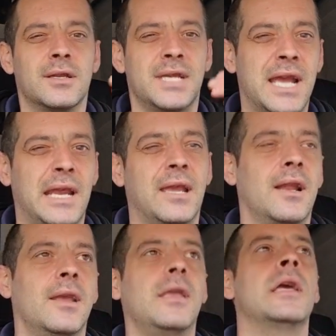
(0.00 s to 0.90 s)

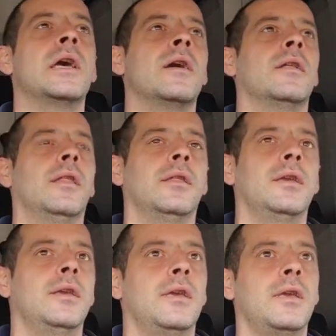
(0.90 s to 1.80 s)
technically
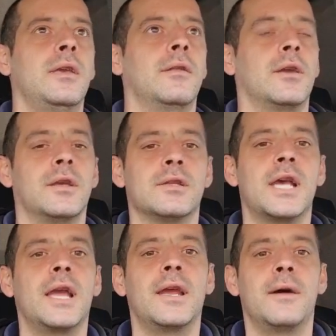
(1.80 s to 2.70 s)
the
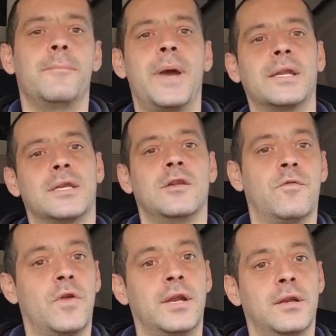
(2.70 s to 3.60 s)
container back to the
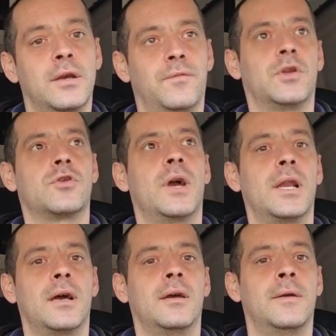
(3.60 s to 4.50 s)
front of the
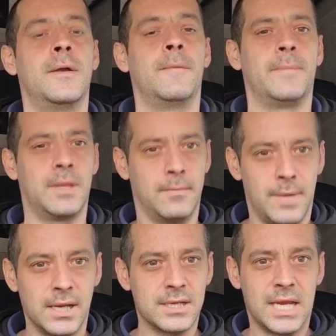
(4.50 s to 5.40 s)
trailer.
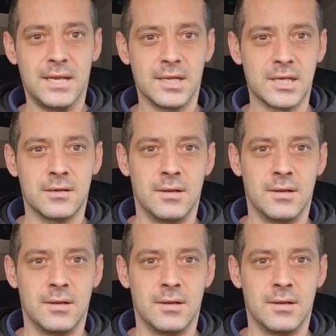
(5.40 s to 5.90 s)
Makes sense?